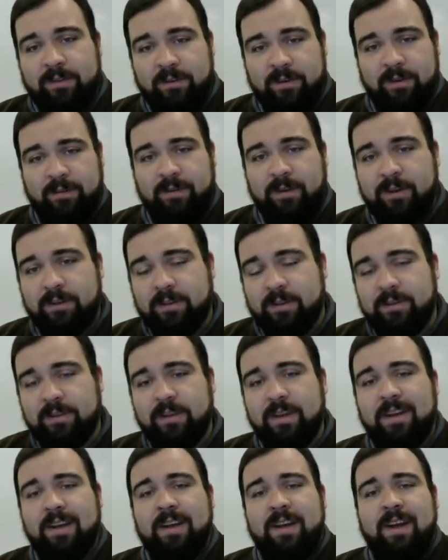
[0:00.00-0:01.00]
trig functions
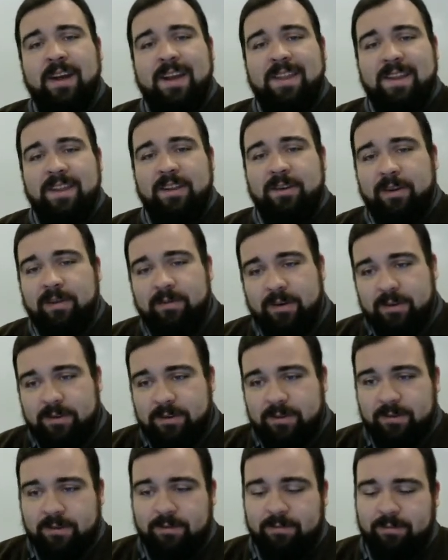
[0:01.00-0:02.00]
and then their
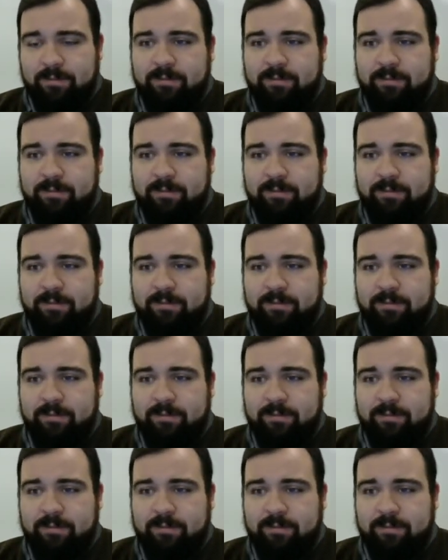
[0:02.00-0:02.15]
inverses.